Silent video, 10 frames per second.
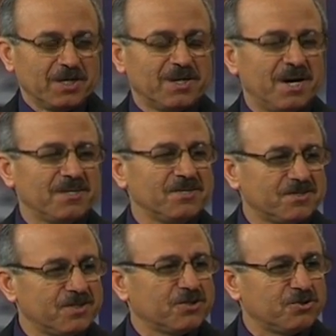God
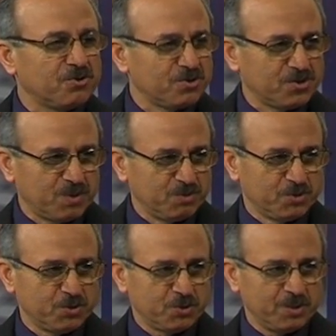is the source of
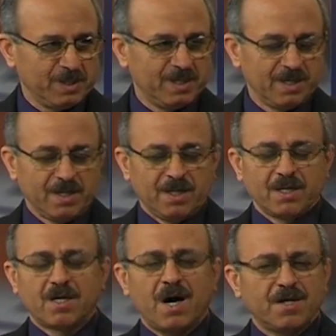joy.
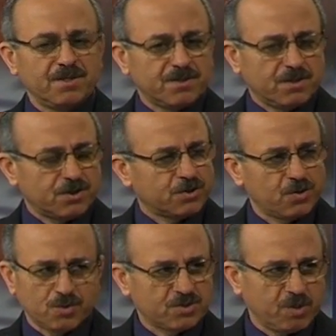God is the
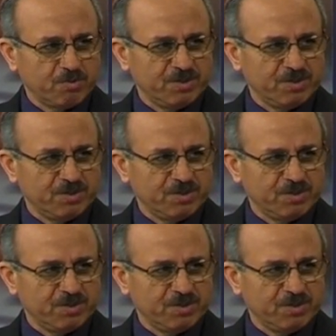source of